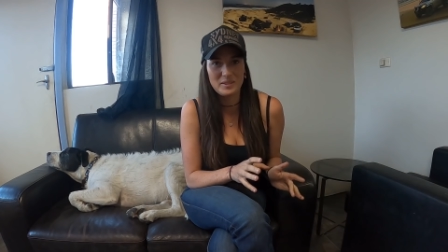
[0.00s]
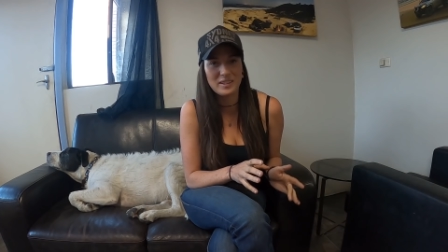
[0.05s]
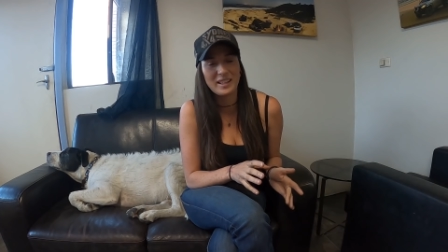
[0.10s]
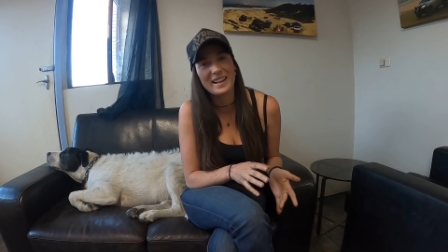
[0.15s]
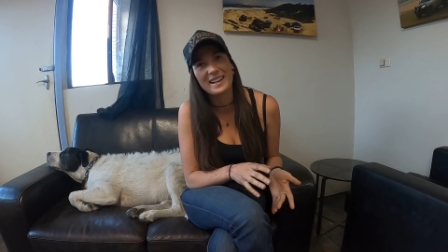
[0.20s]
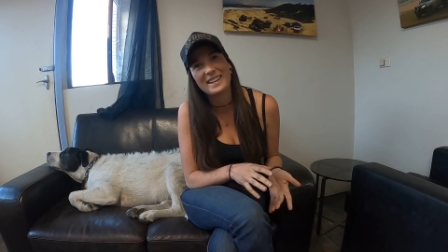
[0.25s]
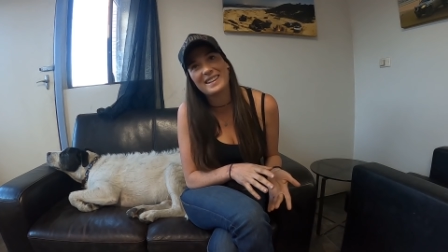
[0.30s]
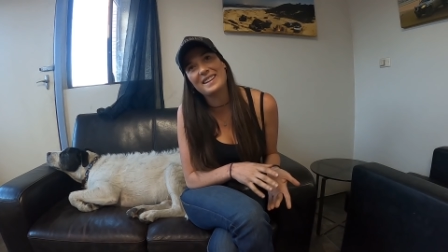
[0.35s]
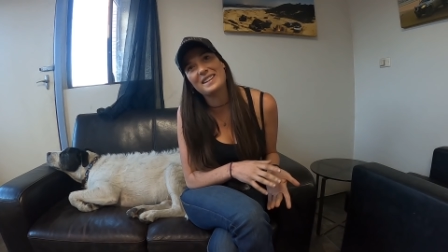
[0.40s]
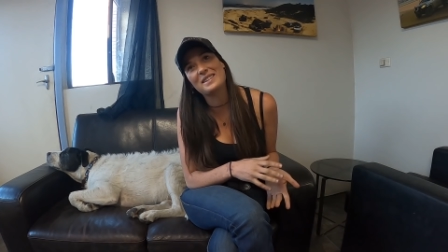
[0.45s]

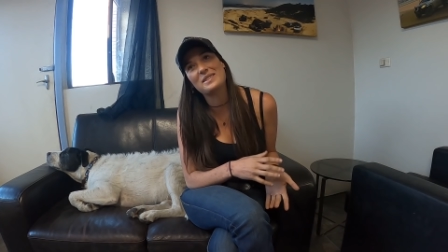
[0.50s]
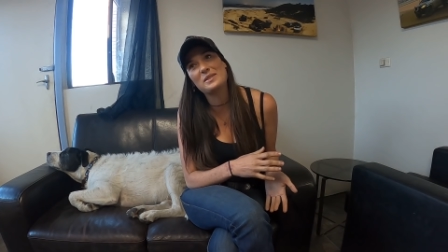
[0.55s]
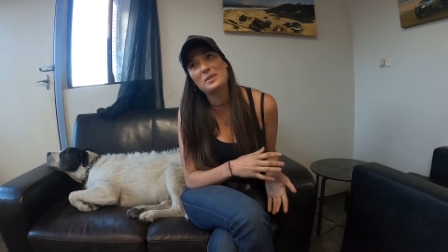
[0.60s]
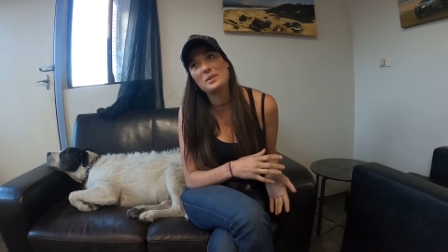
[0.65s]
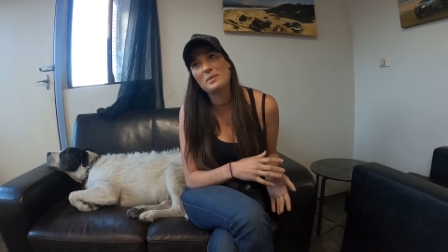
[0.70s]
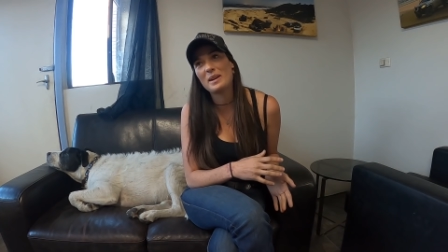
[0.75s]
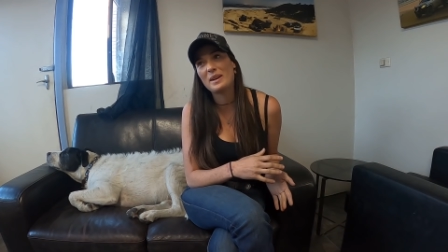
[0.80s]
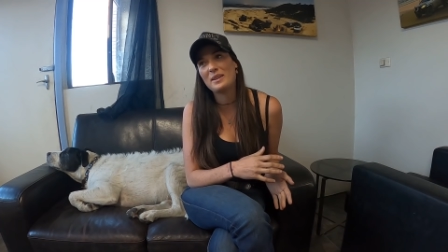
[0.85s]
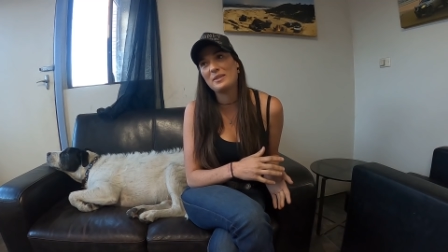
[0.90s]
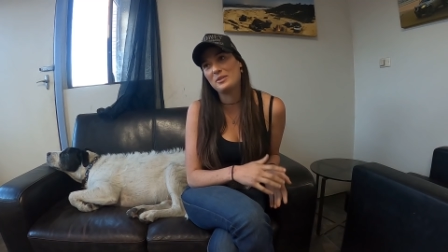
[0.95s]
Like a
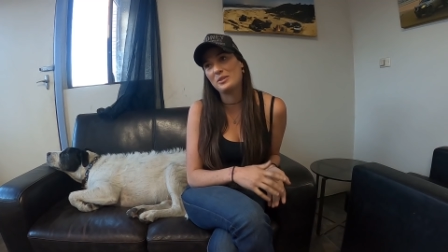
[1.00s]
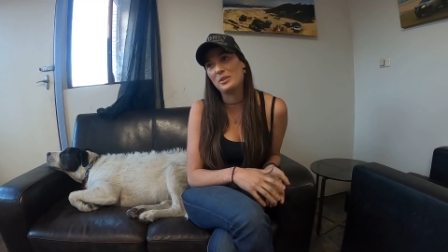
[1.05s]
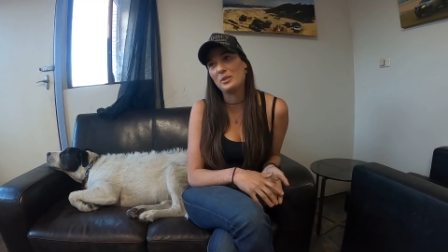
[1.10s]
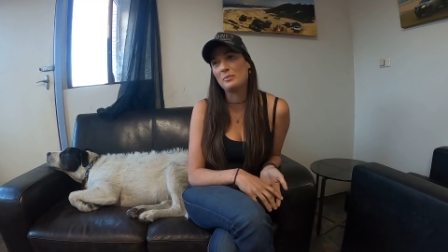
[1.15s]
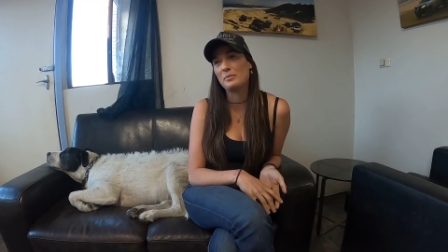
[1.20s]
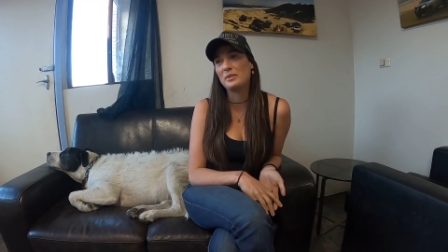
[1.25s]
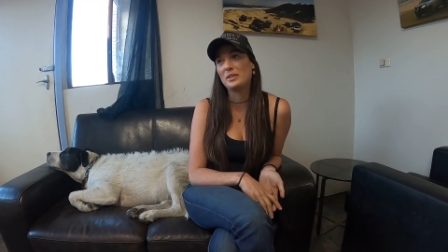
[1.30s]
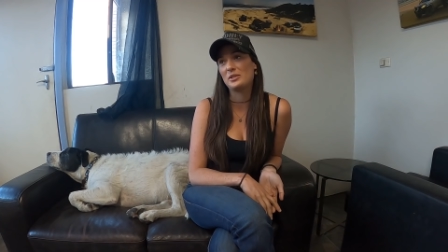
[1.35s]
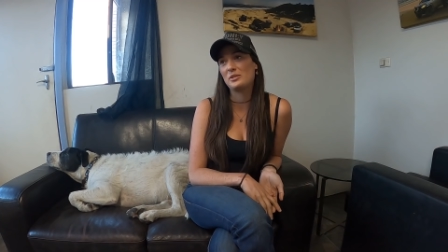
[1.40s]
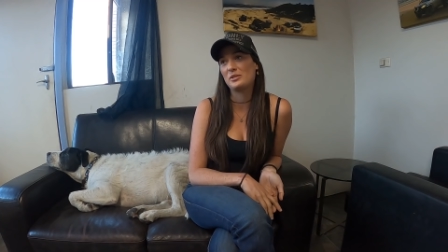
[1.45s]
2-hour
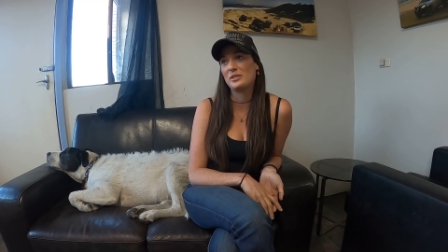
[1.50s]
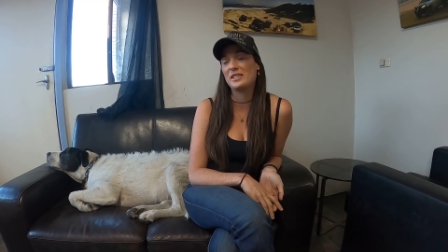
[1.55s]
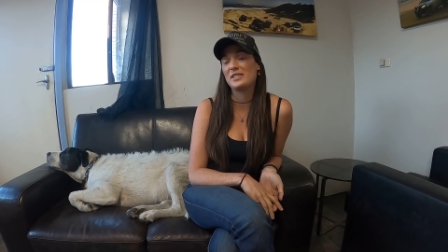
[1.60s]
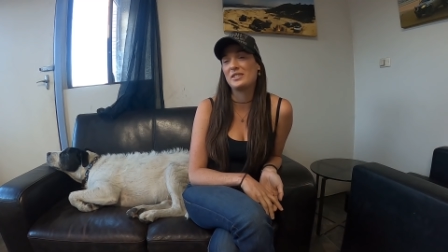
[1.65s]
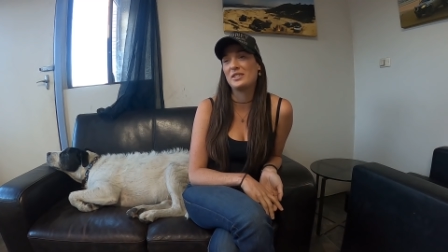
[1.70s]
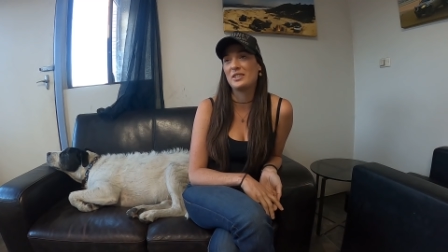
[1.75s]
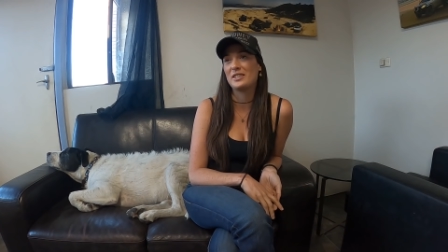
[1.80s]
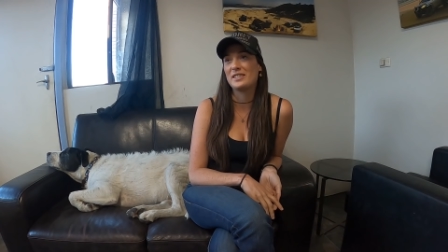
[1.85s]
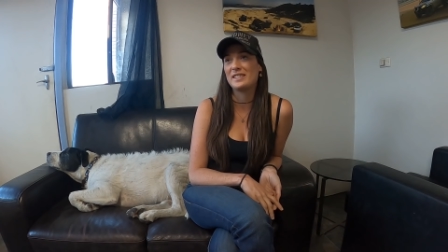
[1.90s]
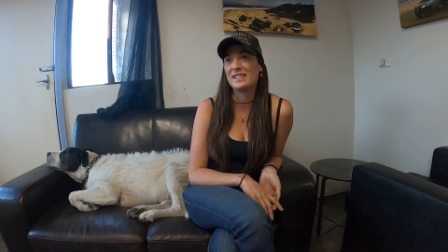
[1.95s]
job literally
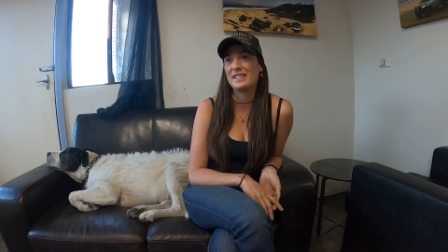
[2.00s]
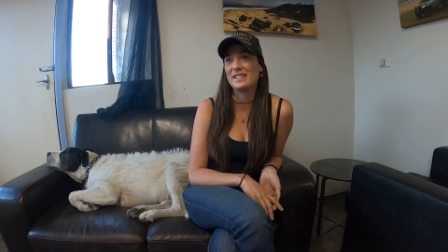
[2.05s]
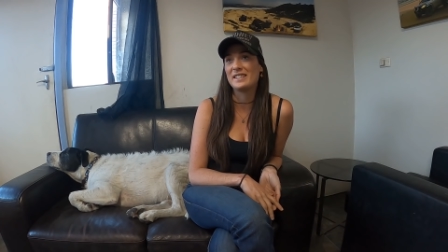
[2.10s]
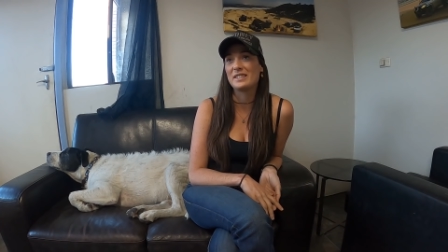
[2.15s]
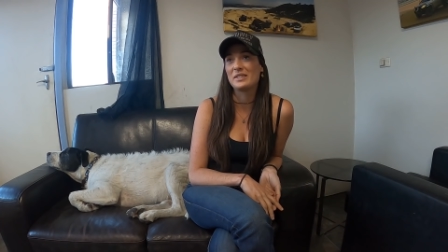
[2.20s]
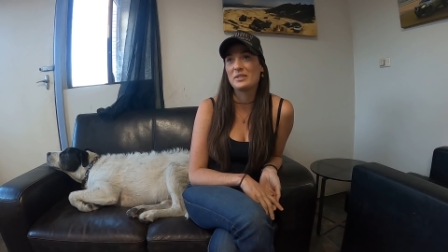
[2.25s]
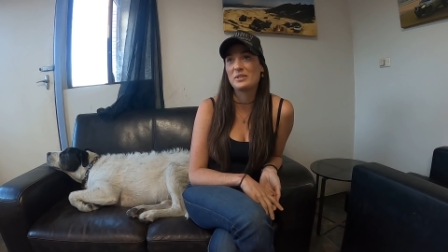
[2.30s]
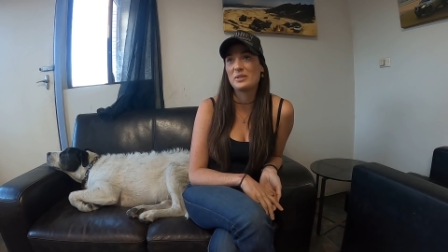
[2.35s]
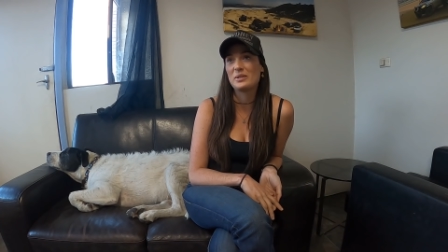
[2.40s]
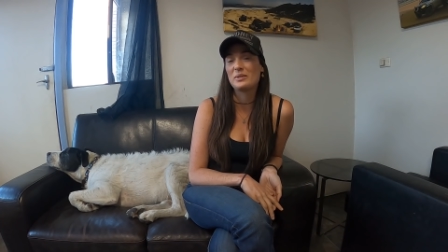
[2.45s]
turned
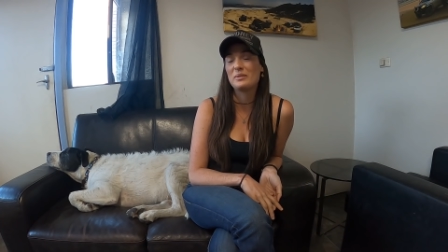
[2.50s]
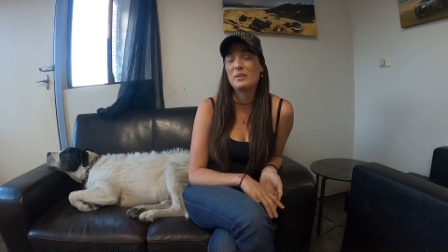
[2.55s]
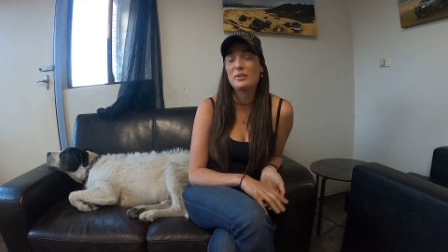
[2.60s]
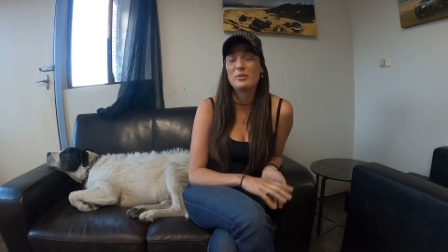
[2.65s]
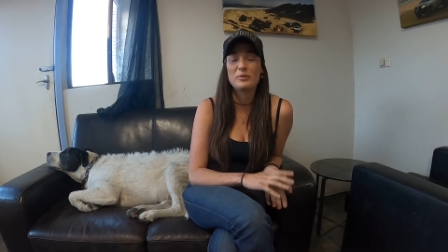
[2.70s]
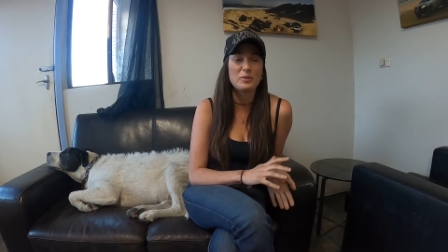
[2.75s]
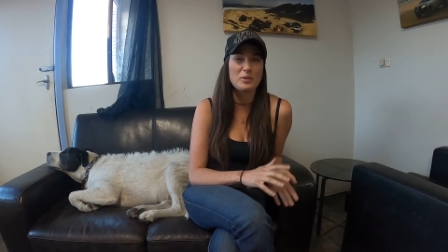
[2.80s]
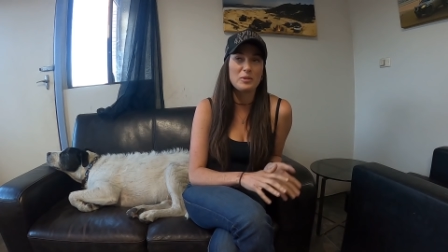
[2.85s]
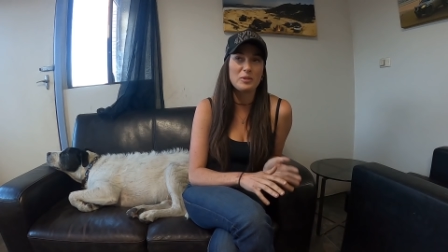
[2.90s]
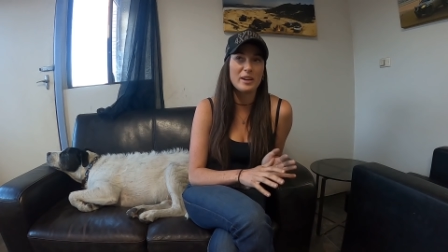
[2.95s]
into a
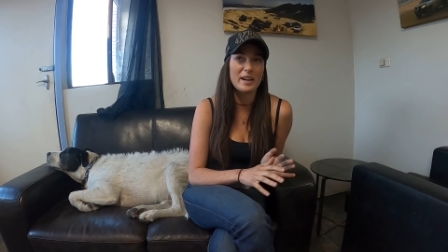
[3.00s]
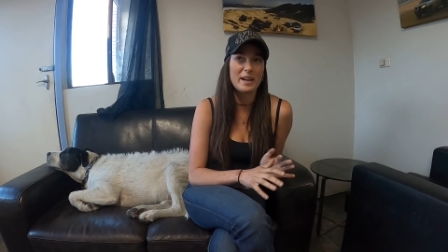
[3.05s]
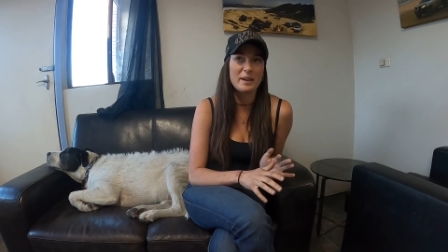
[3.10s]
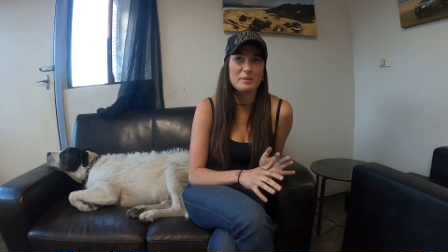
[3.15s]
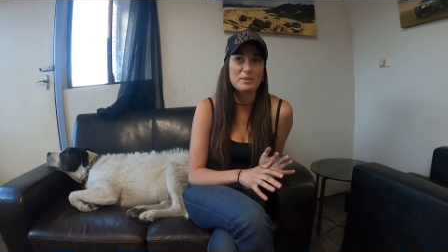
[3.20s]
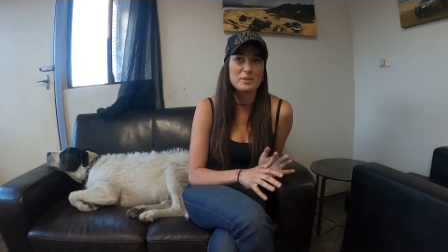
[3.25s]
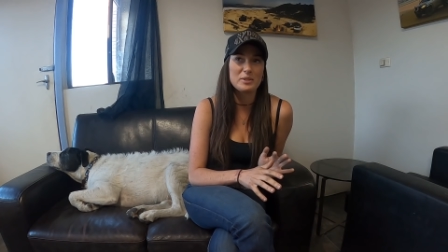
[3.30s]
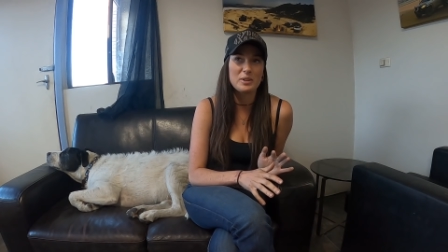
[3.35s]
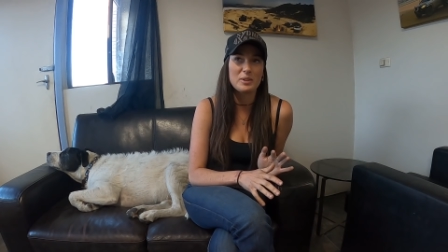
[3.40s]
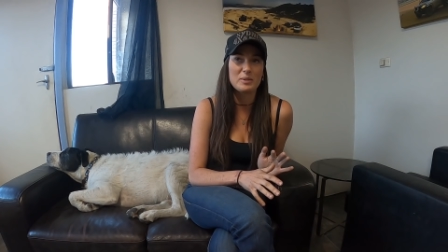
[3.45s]

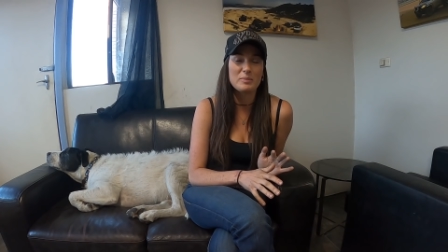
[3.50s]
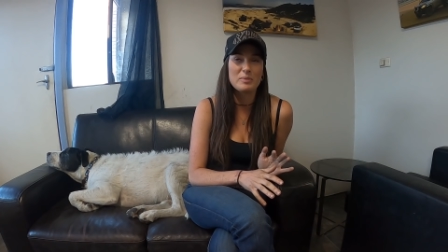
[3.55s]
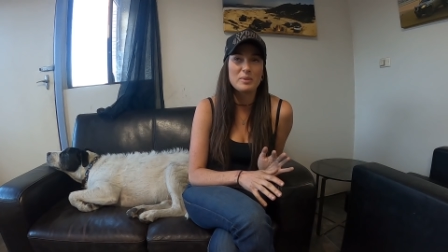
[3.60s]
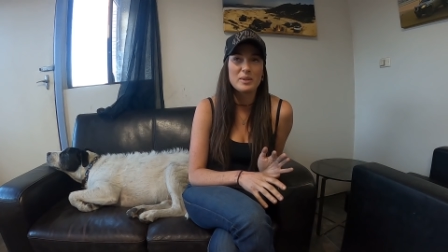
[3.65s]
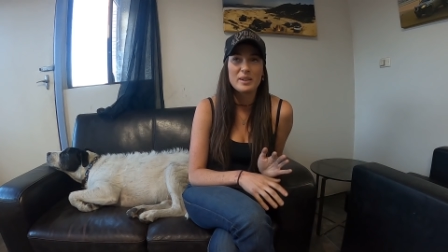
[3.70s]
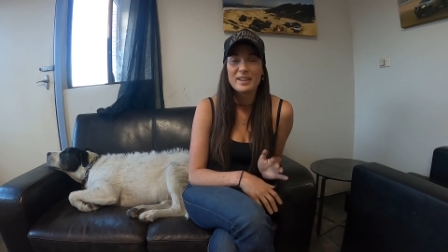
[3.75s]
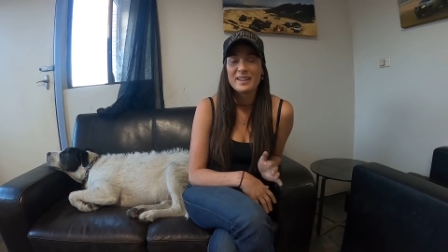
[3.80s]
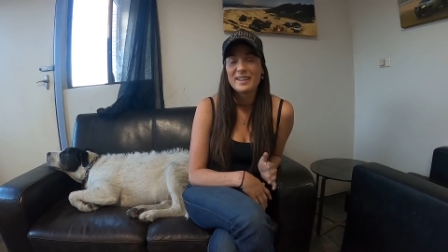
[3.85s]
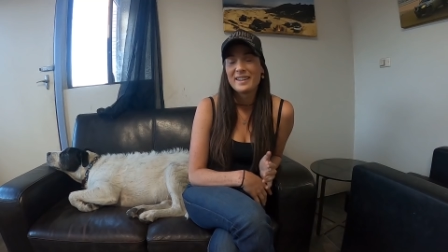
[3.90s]
4-hour job,